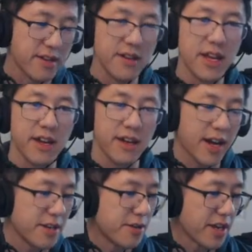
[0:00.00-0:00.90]
Nick,
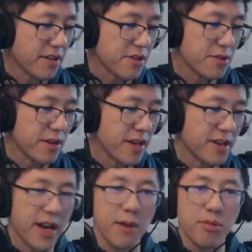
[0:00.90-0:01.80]
I know that you're tuning
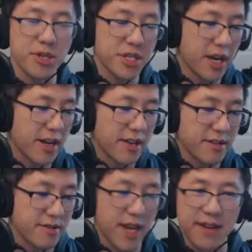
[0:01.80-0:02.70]
in. I appreciate it.
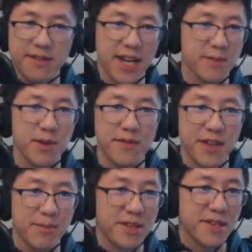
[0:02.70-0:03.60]
Text me if
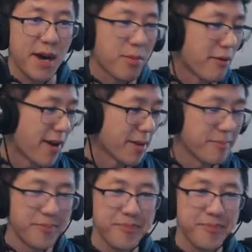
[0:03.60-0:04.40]
something's up, all right?